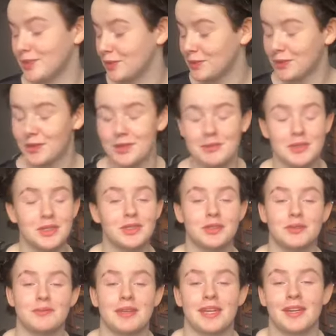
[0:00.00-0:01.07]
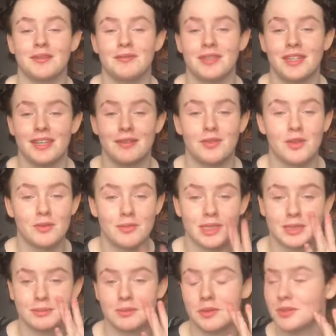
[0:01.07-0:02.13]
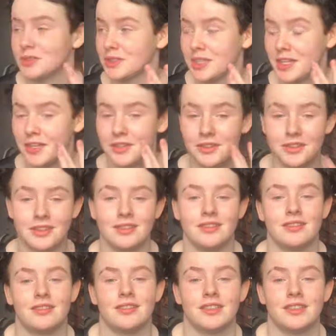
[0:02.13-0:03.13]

so I'm going to be doing some makeup today. All my spots are out and